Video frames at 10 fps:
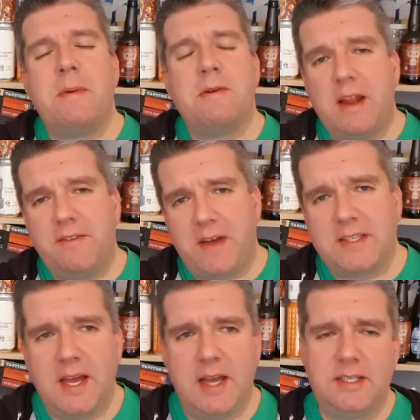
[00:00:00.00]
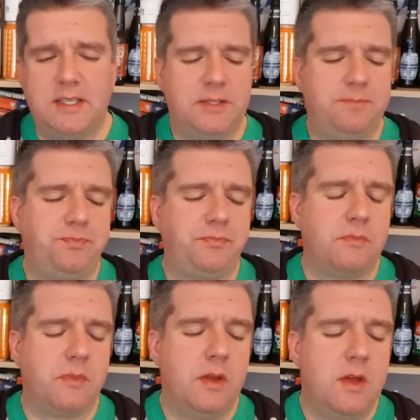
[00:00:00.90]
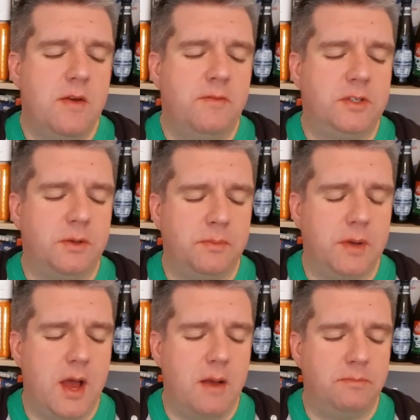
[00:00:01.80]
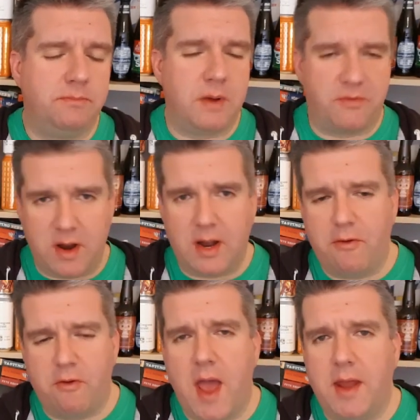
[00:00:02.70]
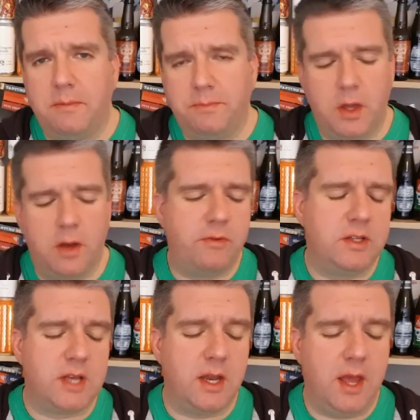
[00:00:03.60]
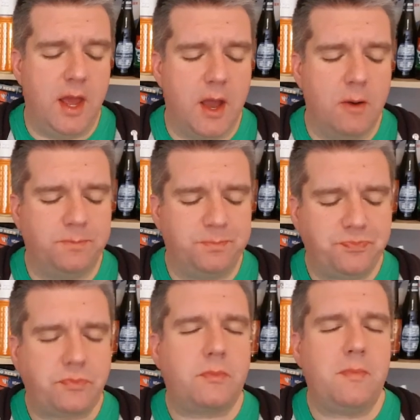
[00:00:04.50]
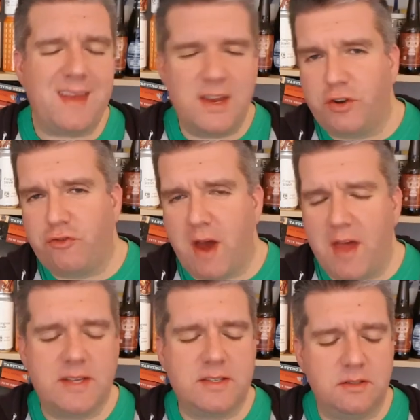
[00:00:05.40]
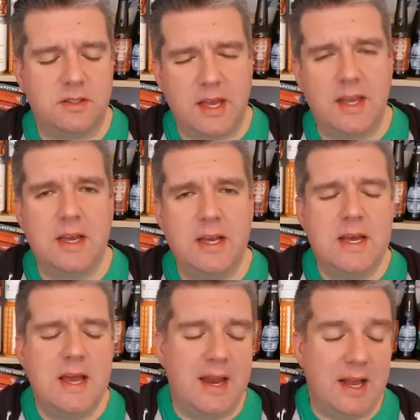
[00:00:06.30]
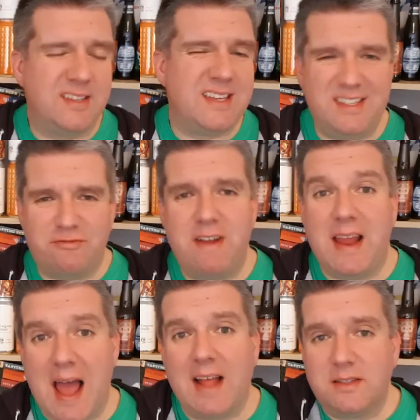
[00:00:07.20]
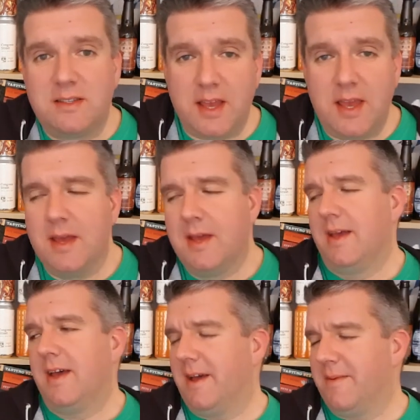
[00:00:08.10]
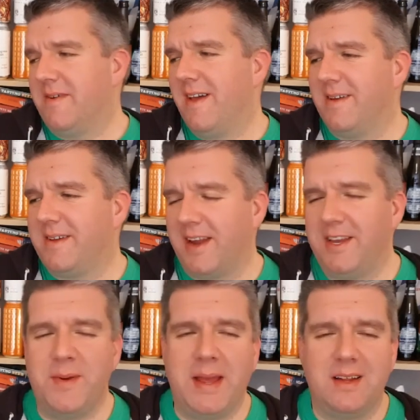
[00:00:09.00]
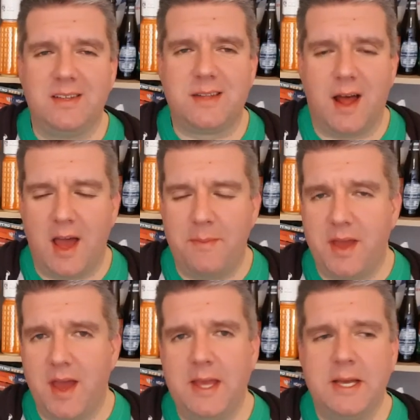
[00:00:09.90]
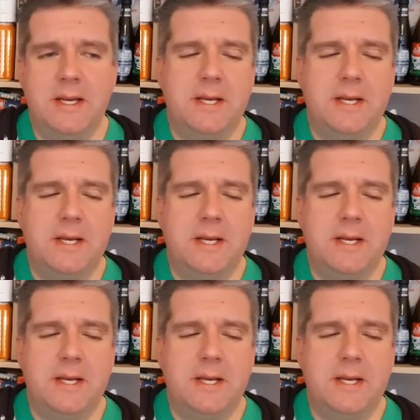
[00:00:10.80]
I've been really fascinated to some my friend like Ryan over in San Diego to try this and think, and because he's really anti New England style IPA,